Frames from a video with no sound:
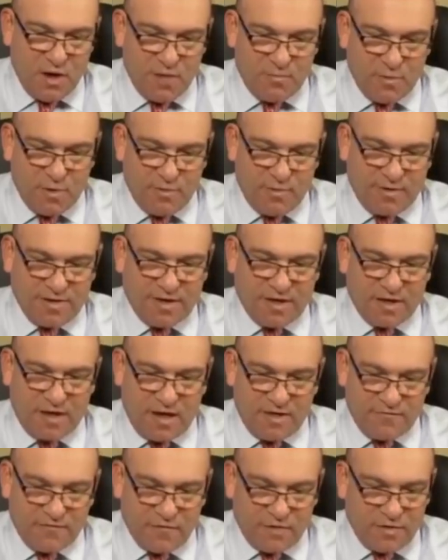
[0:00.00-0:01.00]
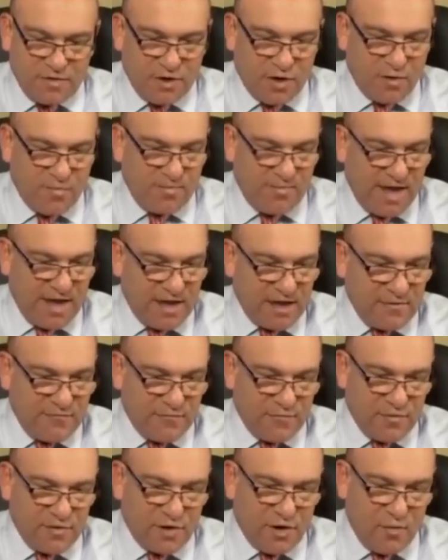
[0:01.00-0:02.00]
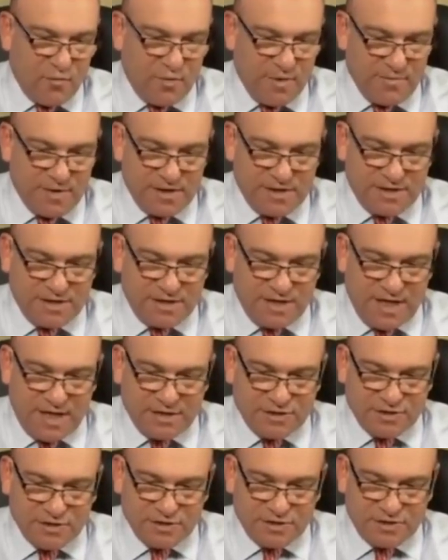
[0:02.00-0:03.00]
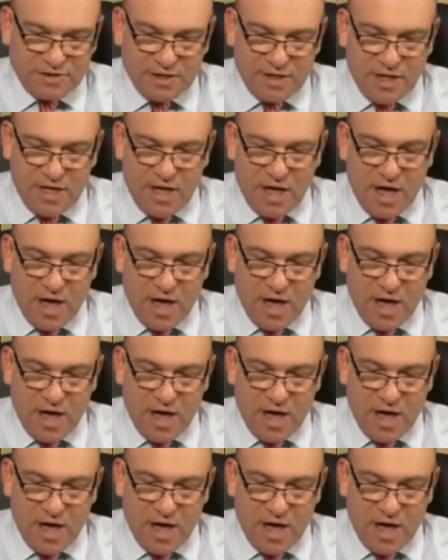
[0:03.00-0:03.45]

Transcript: Unemployment rate declined for adult men, for adult women, teenagers.